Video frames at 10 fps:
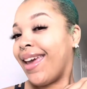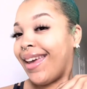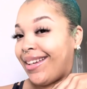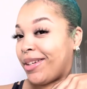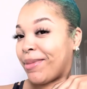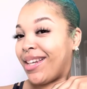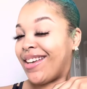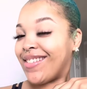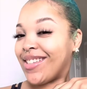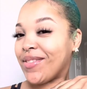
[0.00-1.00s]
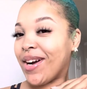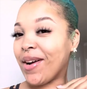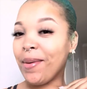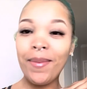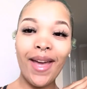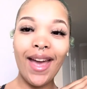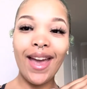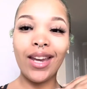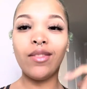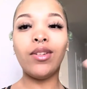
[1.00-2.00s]
hello my loves and welcome
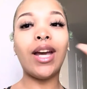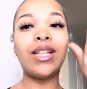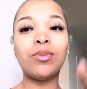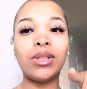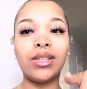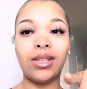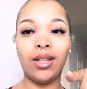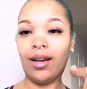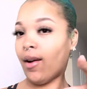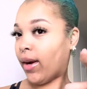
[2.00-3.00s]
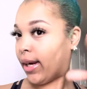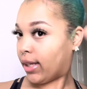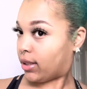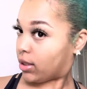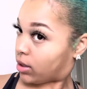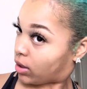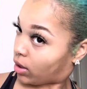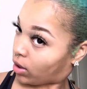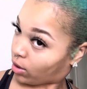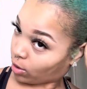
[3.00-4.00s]
back if you guys want to see how i got this
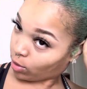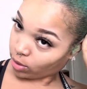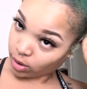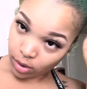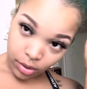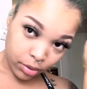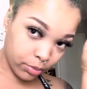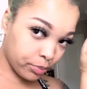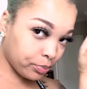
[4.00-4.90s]
cute little